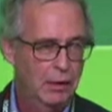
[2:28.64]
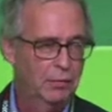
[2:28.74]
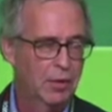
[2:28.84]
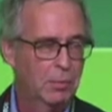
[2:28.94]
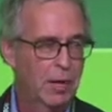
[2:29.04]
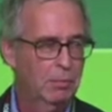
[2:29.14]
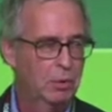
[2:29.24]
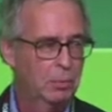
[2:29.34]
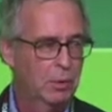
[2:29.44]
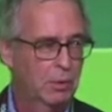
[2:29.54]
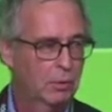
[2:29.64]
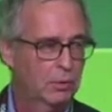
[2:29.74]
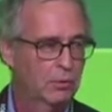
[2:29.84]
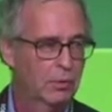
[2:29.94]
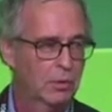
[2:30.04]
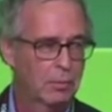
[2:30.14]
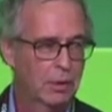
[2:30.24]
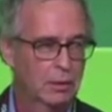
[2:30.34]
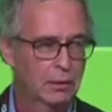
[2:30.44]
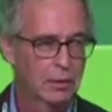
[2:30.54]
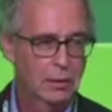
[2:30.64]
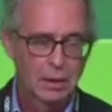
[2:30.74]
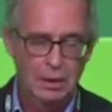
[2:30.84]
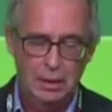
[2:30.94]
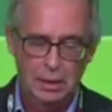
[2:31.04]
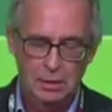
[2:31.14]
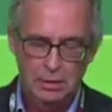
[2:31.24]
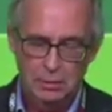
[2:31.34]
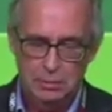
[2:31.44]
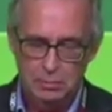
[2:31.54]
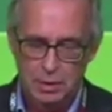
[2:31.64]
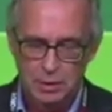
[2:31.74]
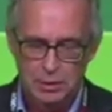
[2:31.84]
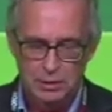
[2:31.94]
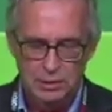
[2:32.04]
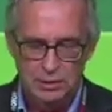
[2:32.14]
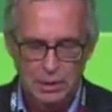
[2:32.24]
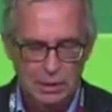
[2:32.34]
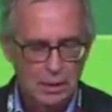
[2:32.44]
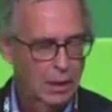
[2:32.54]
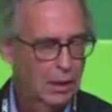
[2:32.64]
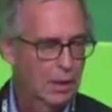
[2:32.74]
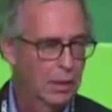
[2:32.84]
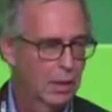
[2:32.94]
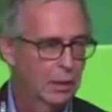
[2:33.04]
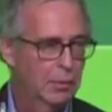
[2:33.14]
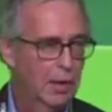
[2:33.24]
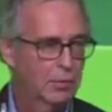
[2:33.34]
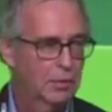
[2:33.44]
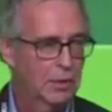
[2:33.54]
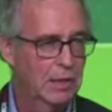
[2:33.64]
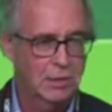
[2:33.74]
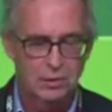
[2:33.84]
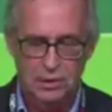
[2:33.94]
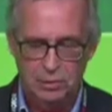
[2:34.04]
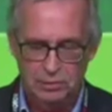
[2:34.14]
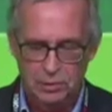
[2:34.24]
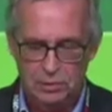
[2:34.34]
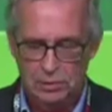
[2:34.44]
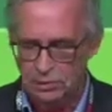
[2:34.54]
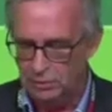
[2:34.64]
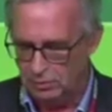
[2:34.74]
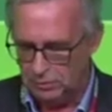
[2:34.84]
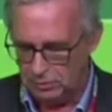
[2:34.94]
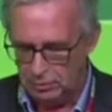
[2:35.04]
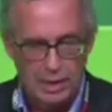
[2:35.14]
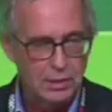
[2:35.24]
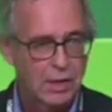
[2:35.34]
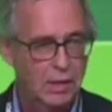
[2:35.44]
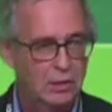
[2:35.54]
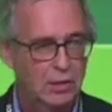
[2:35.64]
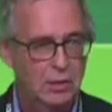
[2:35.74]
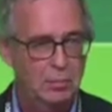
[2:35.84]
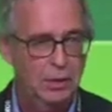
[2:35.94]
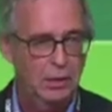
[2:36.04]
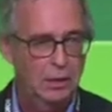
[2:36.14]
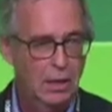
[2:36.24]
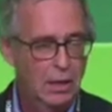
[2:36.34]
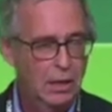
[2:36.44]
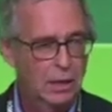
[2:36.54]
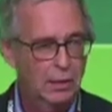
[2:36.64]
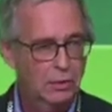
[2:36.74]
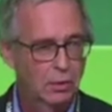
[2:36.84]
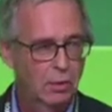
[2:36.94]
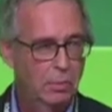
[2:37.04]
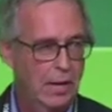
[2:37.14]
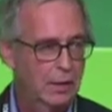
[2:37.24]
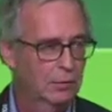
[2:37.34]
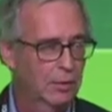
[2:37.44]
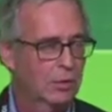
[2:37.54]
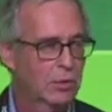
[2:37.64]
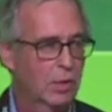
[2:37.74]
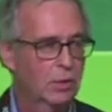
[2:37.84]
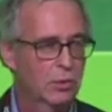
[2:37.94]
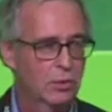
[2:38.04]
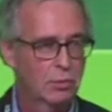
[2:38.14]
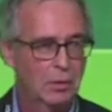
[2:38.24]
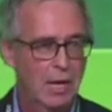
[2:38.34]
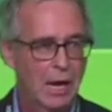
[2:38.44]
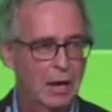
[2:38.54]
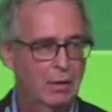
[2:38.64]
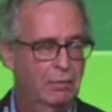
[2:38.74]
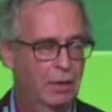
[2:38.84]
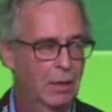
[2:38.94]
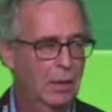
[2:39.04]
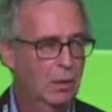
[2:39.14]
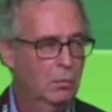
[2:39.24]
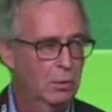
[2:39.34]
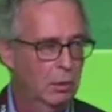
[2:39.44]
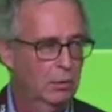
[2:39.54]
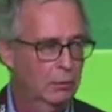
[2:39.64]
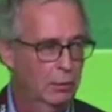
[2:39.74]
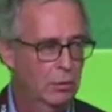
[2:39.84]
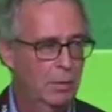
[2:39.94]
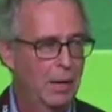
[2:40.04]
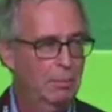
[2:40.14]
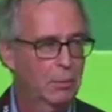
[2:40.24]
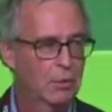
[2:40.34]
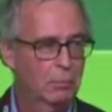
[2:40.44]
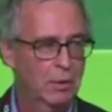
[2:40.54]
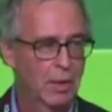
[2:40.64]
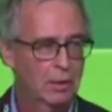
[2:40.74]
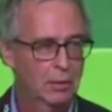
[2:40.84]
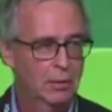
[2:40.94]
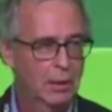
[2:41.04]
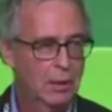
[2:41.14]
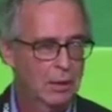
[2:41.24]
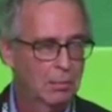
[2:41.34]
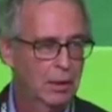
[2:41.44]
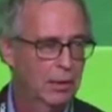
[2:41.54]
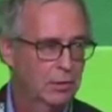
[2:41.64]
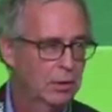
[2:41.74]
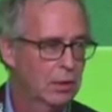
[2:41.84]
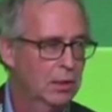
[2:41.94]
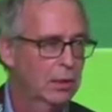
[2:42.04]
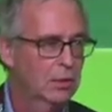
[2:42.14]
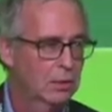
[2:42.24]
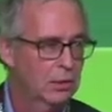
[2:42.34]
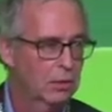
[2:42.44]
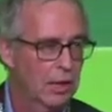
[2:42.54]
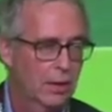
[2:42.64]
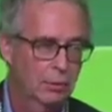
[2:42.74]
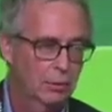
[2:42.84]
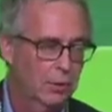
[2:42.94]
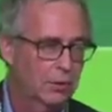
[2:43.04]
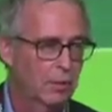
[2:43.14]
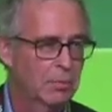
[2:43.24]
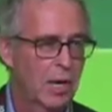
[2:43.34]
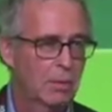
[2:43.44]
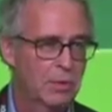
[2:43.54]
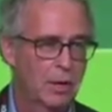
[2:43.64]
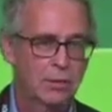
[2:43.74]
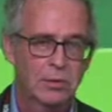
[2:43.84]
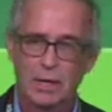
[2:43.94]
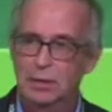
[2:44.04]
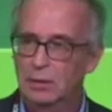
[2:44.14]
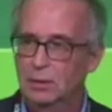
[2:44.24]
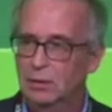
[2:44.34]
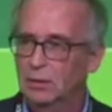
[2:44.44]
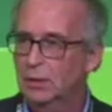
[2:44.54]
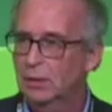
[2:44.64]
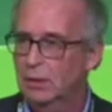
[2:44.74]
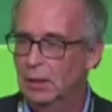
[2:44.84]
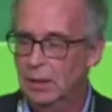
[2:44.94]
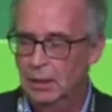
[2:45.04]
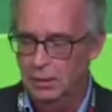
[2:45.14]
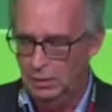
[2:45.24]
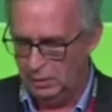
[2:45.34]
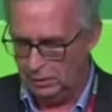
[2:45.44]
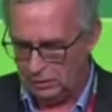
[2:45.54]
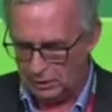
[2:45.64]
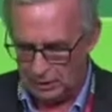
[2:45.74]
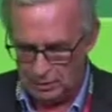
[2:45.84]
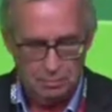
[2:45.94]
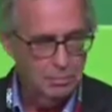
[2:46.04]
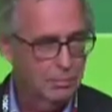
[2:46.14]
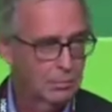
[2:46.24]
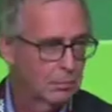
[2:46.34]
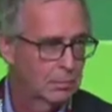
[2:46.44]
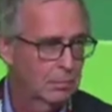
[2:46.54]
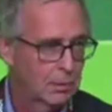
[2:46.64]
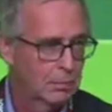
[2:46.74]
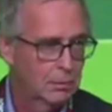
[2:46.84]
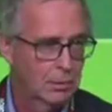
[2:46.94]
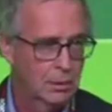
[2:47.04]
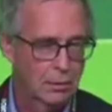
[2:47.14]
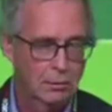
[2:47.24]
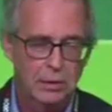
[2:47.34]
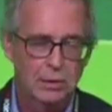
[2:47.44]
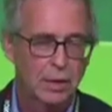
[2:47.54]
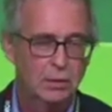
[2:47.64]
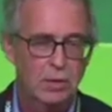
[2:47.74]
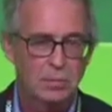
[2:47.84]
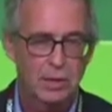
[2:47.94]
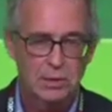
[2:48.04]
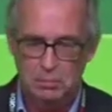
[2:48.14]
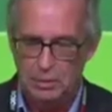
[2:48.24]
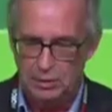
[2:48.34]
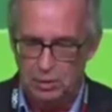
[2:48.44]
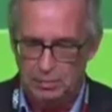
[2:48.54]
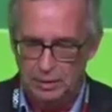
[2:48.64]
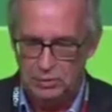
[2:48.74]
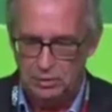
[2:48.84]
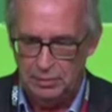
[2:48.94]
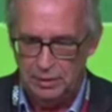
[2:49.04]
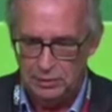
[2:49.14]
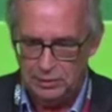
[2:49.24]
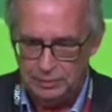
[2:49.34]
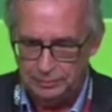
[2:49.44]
for the members, but also for some other third parties, and we have some data services. So that's ICDP, and it's on the back of the discussions that we have with all of those members and with other players in the industry, and looking sometimes outside the industry, that the research is based and my comments are based.